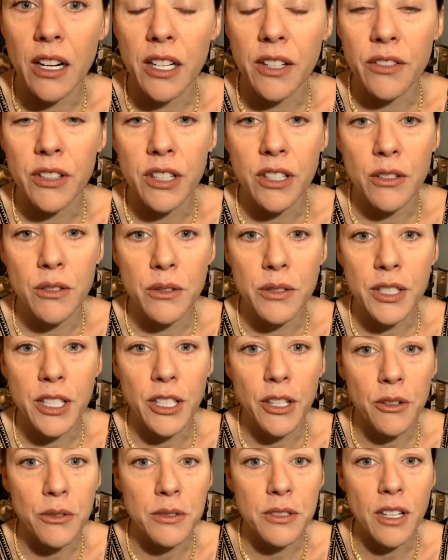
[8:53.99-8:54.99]
even though,
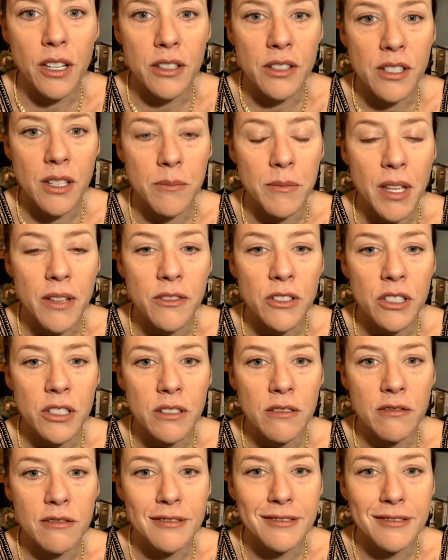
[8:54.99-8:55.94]
on some level,